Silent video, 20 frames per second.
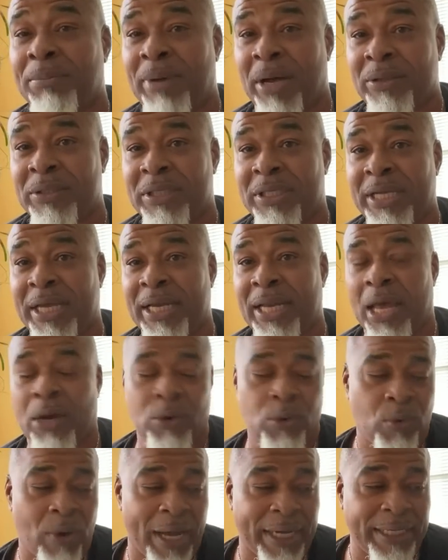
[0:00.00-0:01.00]
about today. Like,
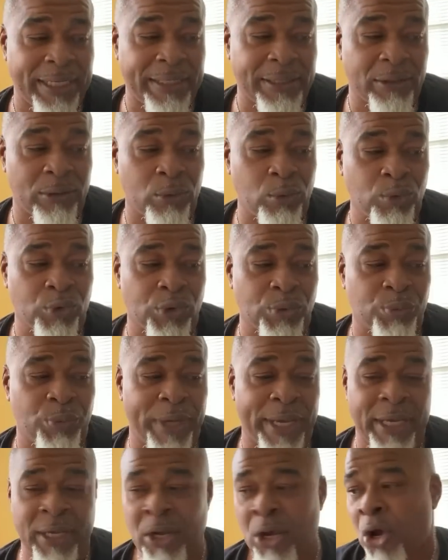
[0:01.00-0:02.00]
oh, I need to lose some
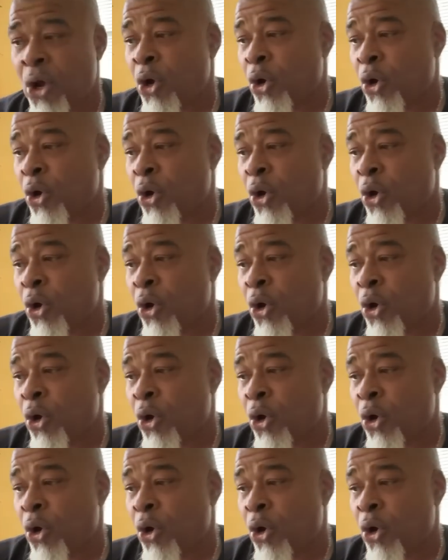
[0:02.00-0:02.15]
weight.